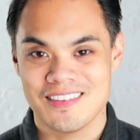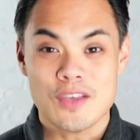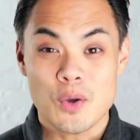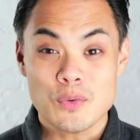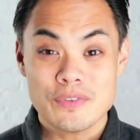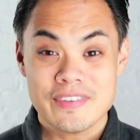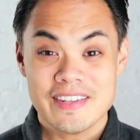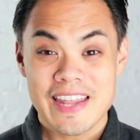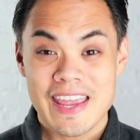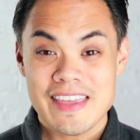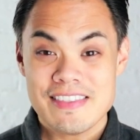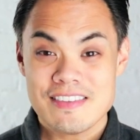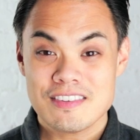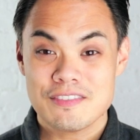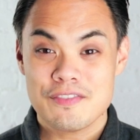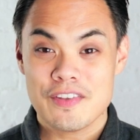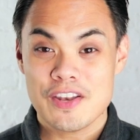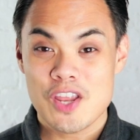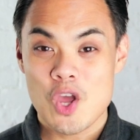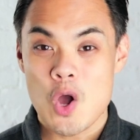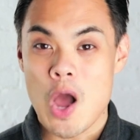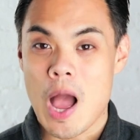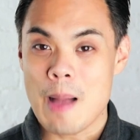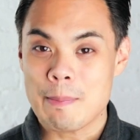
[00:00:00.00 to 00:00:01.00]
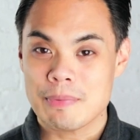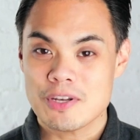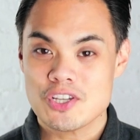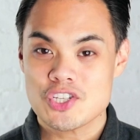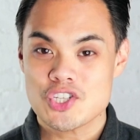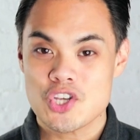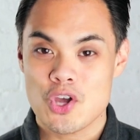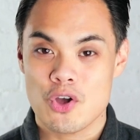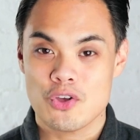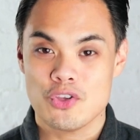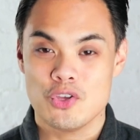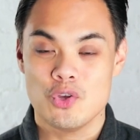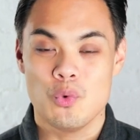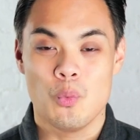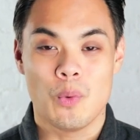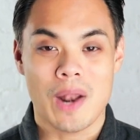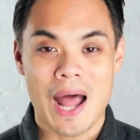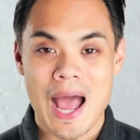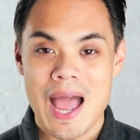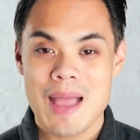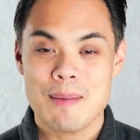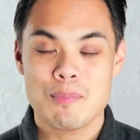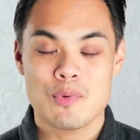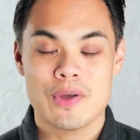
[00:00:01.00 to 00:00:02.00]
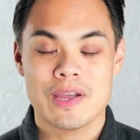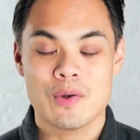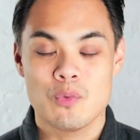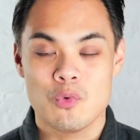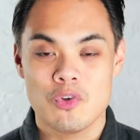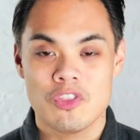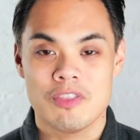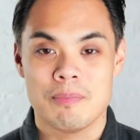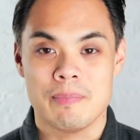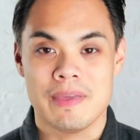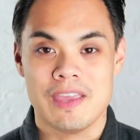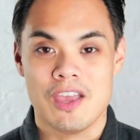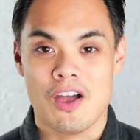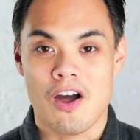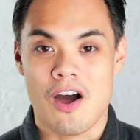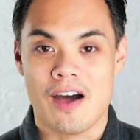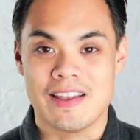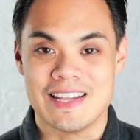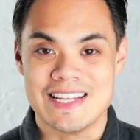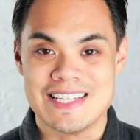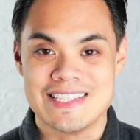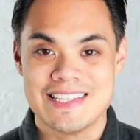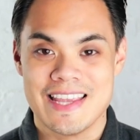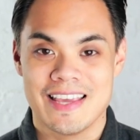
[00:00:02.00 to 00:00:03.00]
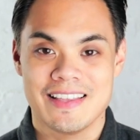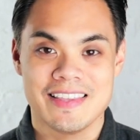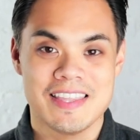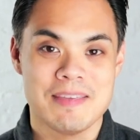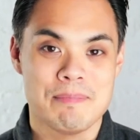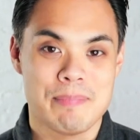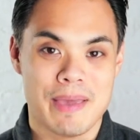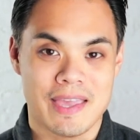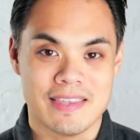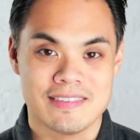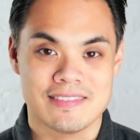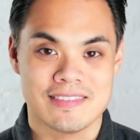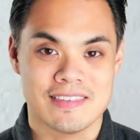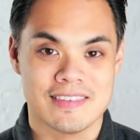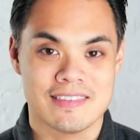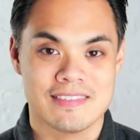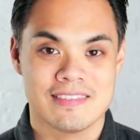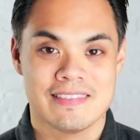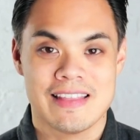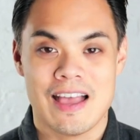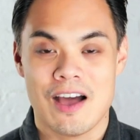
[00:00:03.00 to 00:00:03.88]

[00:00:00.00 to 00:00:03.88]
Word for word: So today in this video, I'm gonna show you what I bring with me on a daily basis.